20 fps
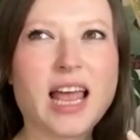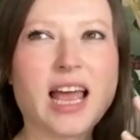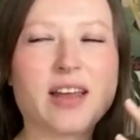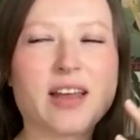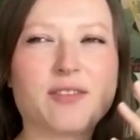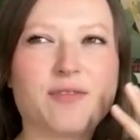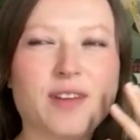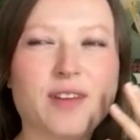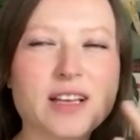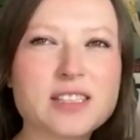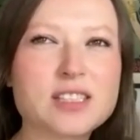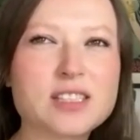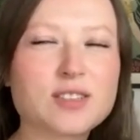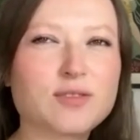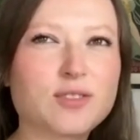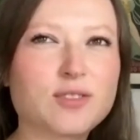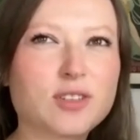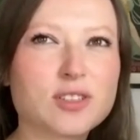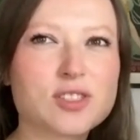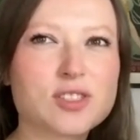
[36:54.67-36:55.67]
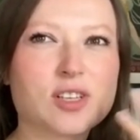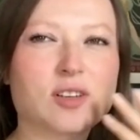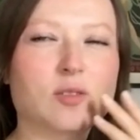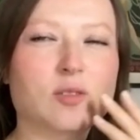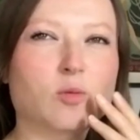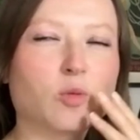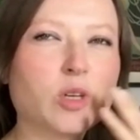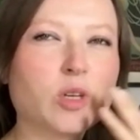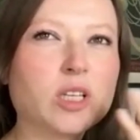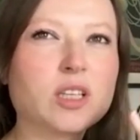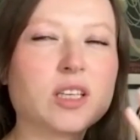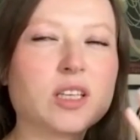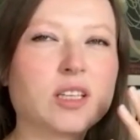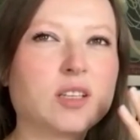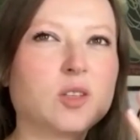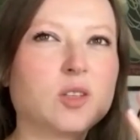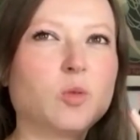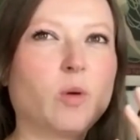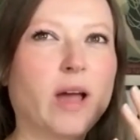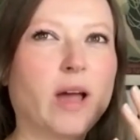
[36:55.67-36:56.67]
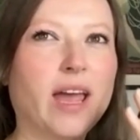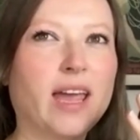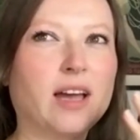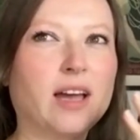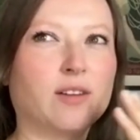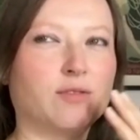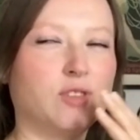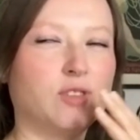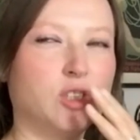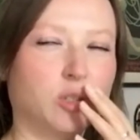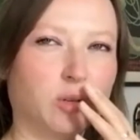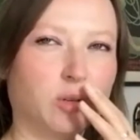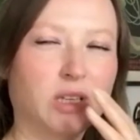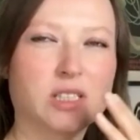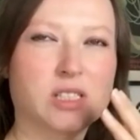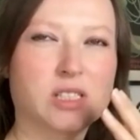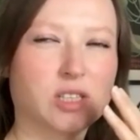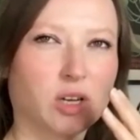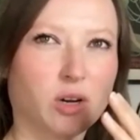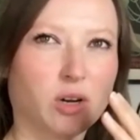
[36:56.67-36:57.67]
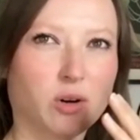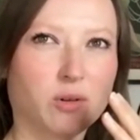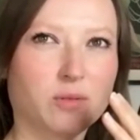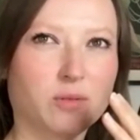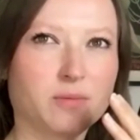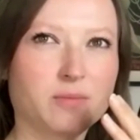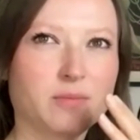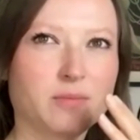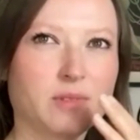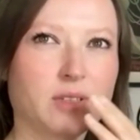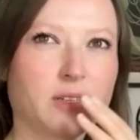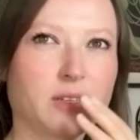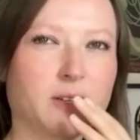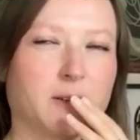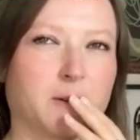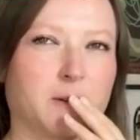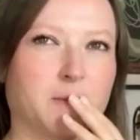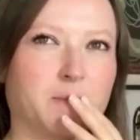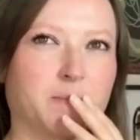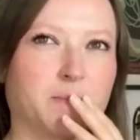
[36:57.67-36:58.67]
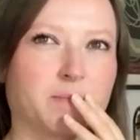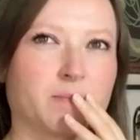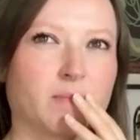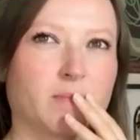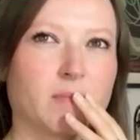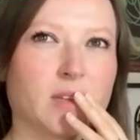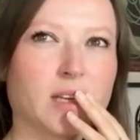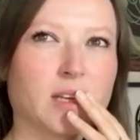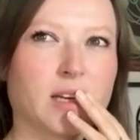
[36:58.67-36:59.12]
and festivals are a really good way of doing so. Um,